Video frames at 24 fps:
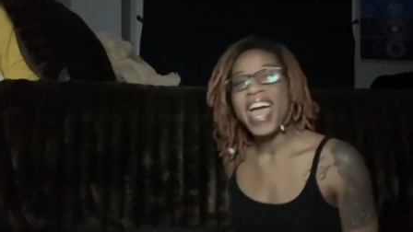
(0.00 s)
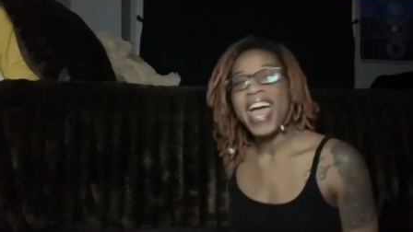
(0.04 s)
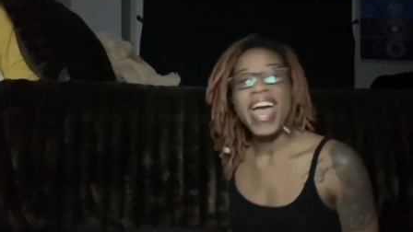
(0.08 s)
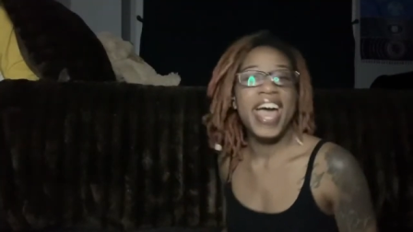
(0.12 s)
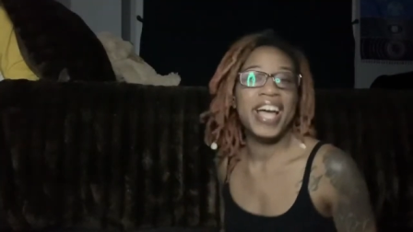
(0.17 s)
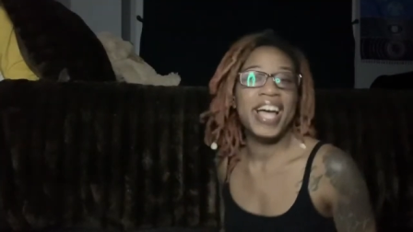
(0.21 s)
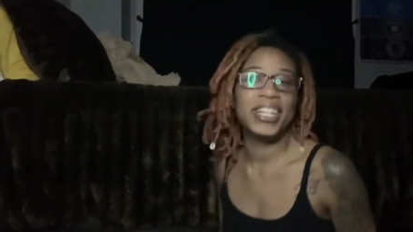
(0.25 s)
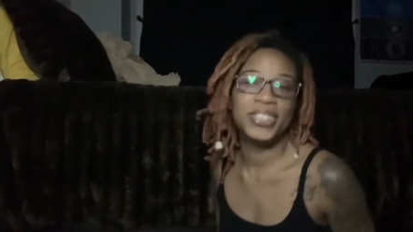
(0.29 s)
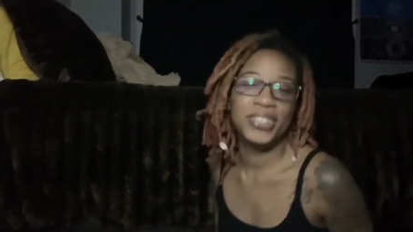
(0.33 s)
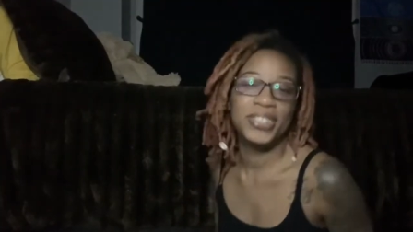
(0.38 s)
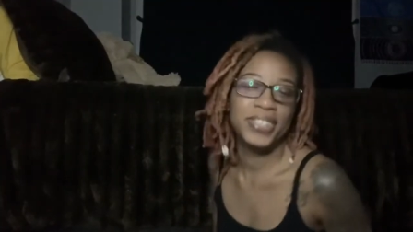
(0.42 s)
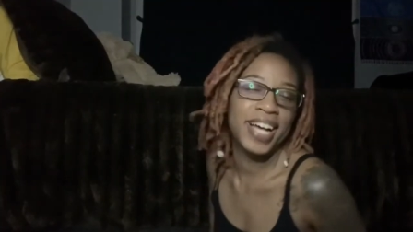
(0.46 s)

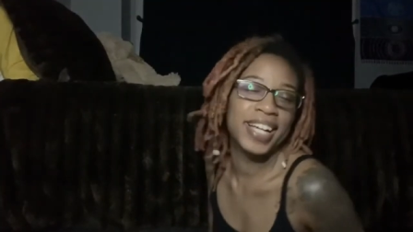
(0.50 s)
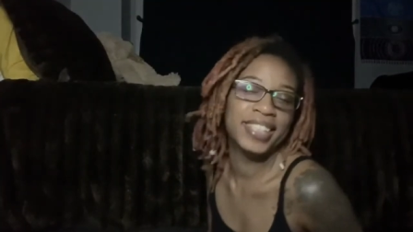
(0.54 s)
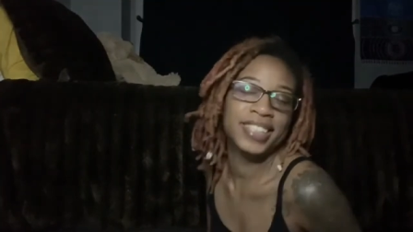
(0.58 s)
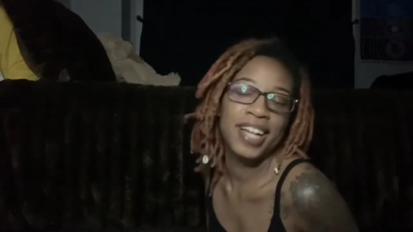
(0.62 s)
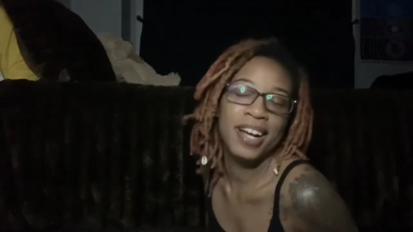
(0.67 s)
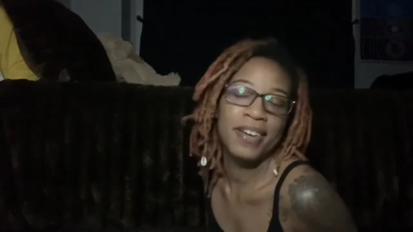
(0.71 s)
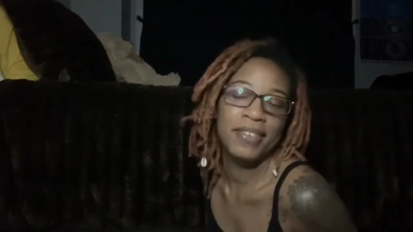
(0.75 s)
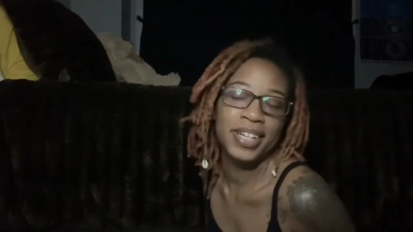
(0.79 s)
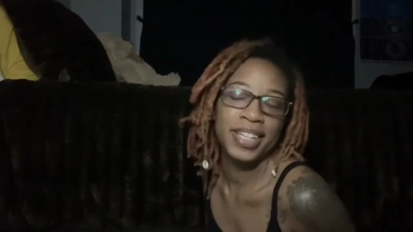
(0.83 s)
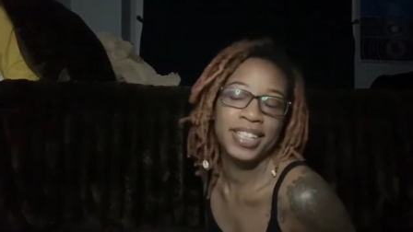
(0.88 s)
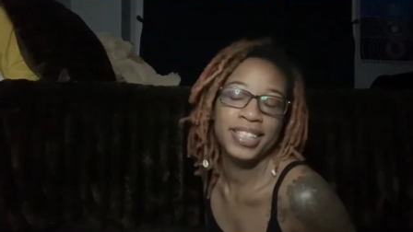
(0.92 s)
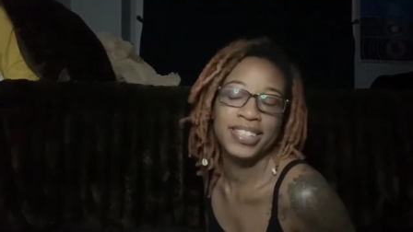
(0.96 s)
As you guys
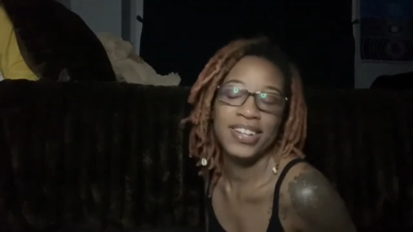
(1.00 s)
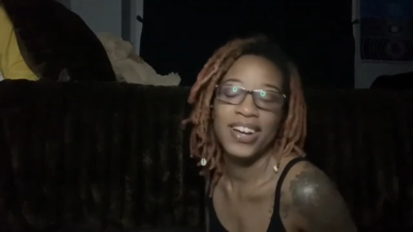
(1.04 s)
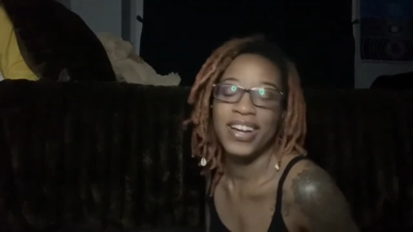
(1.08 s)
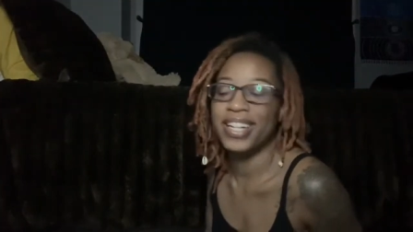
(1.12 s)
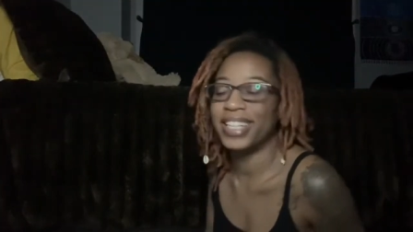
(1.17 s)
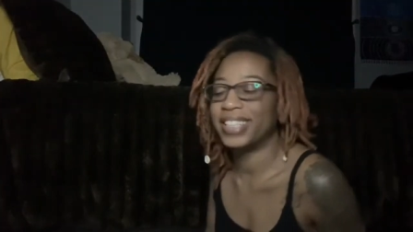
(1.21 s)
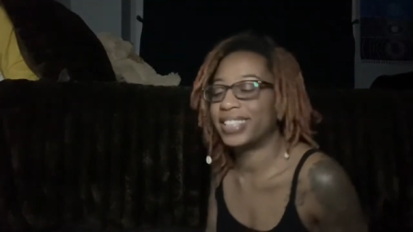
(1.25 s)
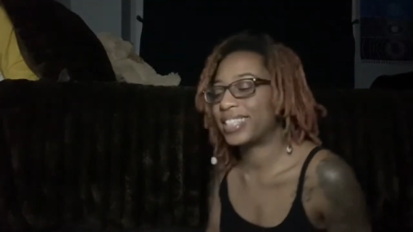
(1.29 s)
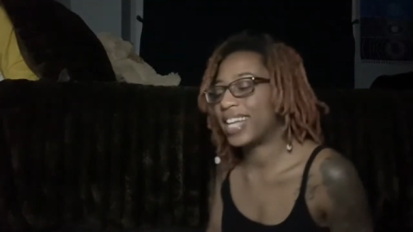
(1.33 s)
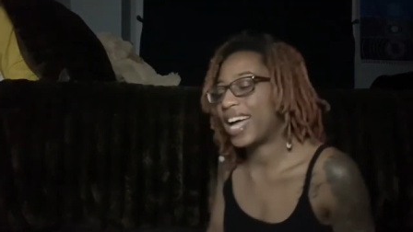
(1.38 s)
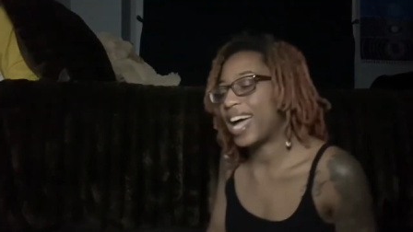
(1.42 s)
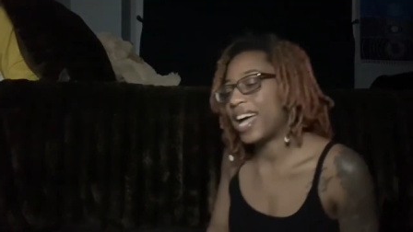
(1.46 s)
already saw in
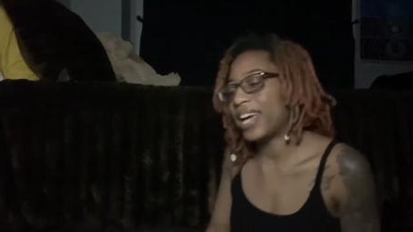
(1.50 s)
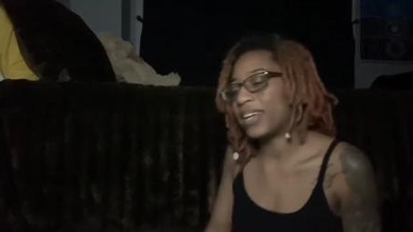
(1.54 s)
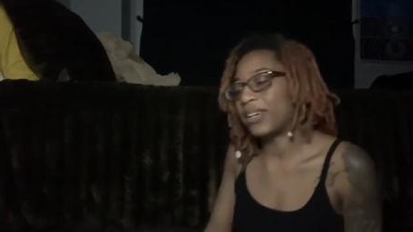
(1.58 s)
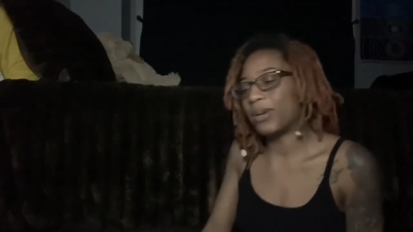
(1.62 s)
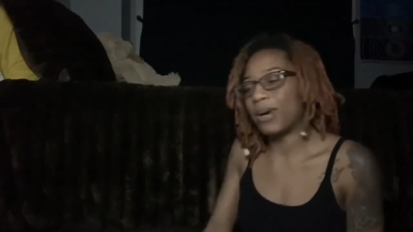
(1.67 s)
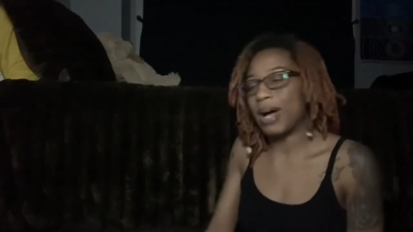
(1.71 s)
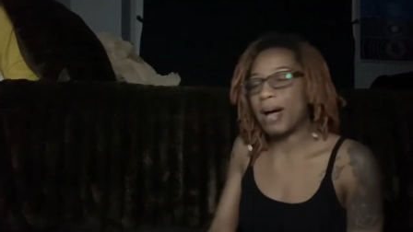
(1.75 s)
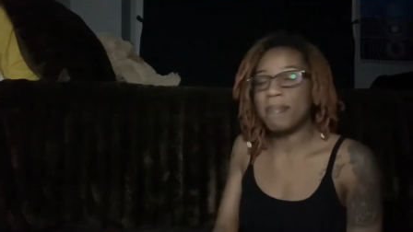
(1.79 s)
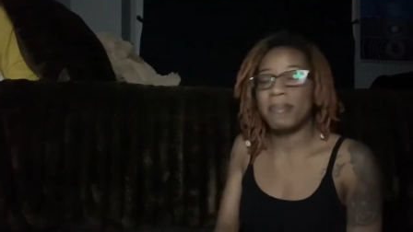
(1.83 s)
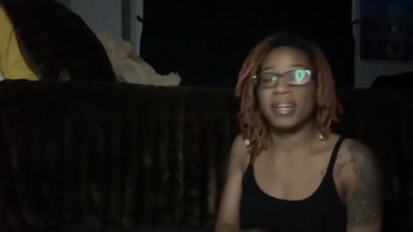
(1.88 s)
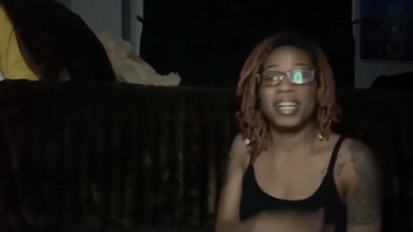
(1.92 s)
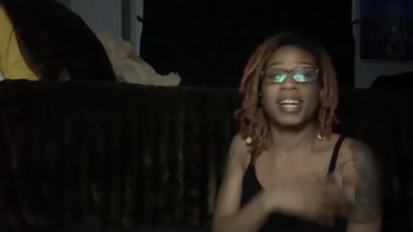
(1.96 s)
the
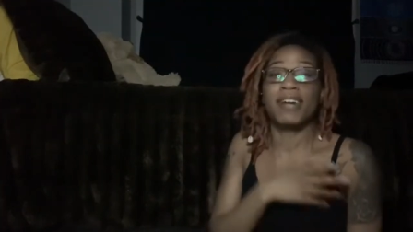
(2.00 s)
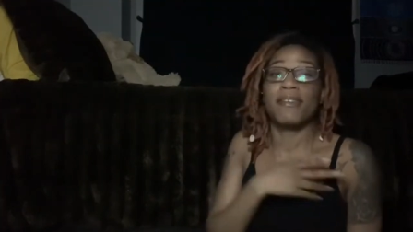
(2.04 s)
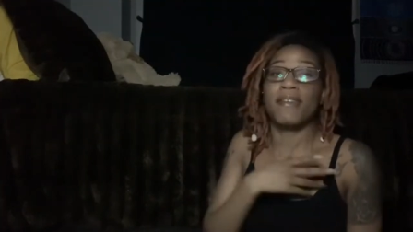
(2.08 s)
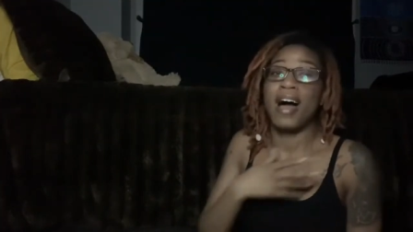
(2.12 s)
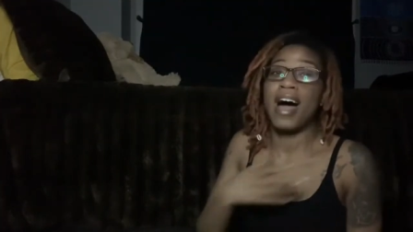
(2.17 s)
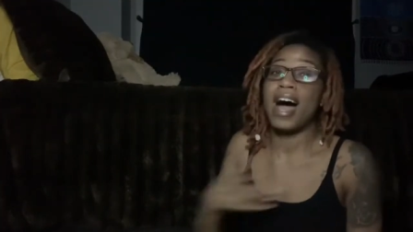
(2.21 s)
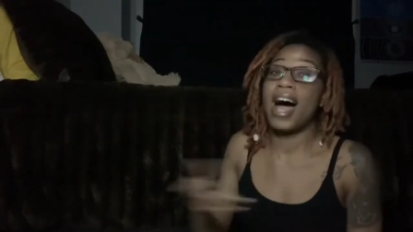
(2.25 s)
title, I mean,